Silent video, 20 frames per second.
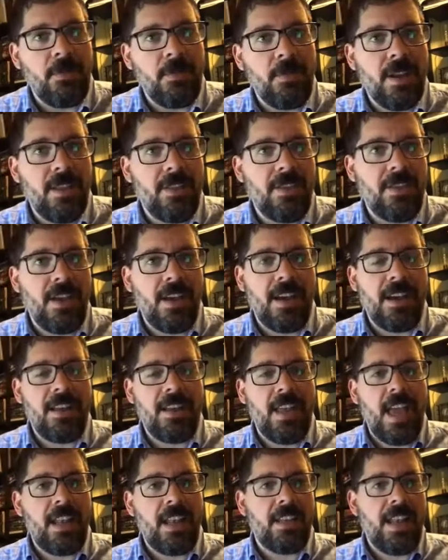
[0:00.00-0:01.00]
with
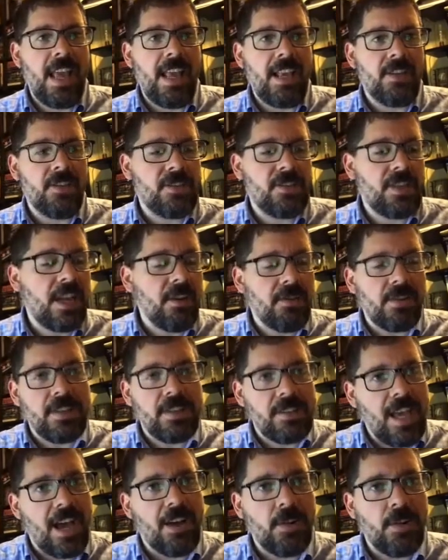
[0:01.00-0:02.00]
a
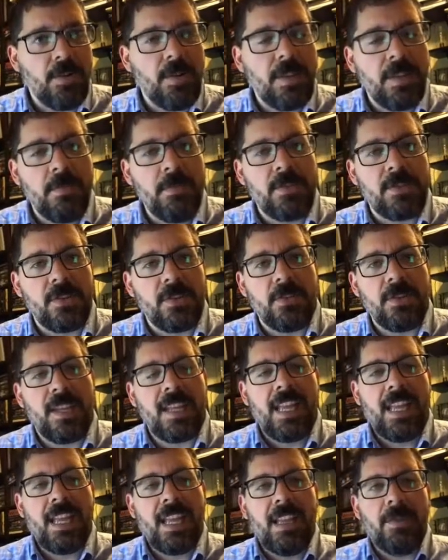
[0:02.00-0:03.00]
synchronous algorithm so that